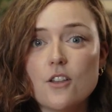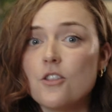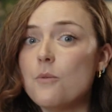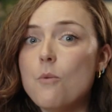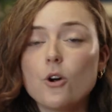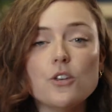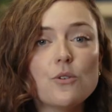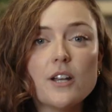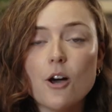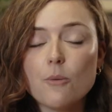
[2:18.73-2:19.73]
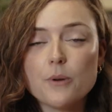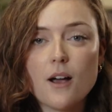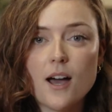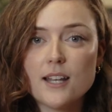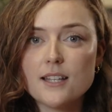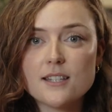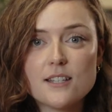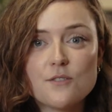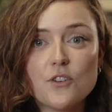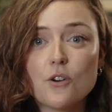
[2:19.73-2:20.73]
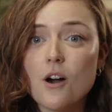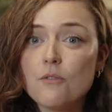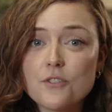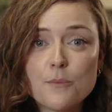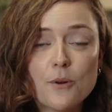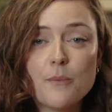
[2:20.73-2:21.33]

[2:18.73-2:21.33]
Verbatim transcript: The more you can help your audiences feel comfortable